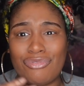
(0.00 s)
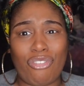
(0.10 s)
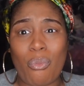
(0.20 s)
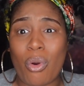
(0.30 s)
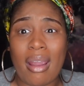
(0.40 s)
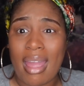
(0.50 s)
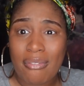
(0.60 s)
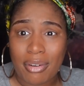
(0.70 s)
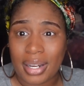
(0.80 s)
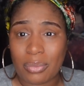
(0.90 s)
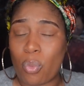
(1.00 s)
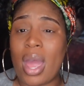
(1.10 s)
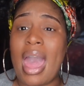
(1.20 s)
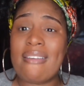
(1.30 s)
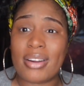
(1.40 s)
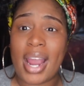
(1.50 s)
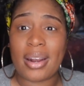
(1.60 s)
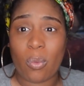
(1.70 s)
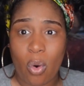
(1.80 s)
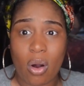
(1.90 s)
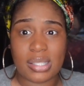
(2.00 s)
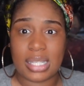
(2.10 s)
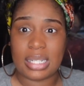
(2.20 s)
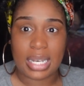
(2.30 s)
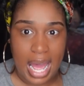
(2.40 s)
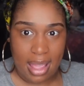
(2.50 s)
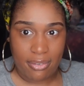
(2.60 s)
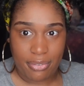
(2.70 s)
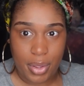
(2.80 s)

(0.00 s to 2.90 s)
from wherever, whatever kind of walks in life.